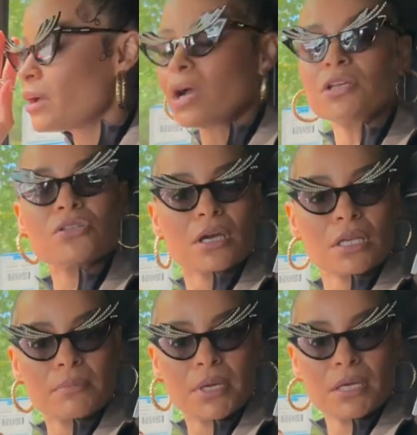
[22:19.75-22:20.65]
Are you talking
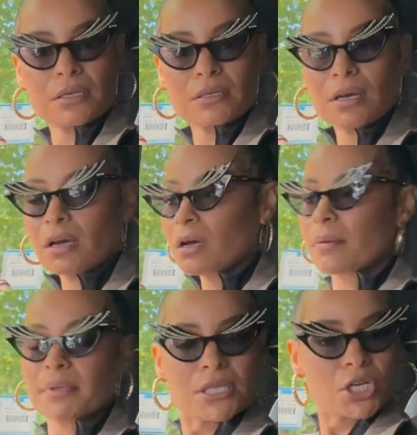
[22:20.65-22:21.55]
to me?
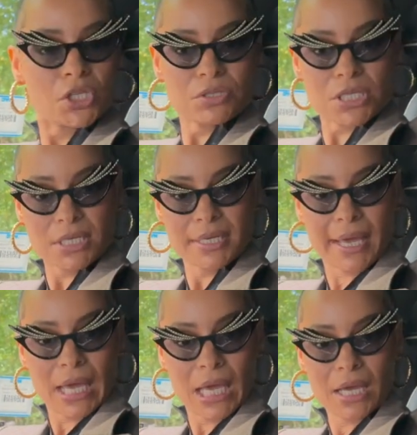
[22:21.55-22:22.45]
I'm in the Gucci
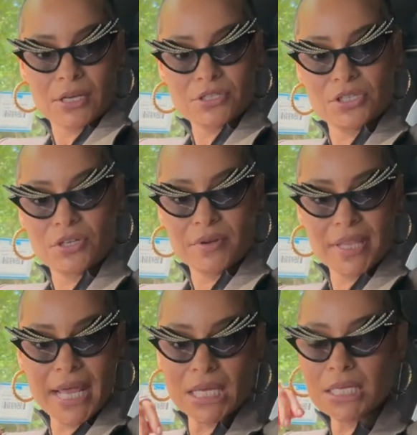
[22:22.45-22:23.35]
gang. Do you know what that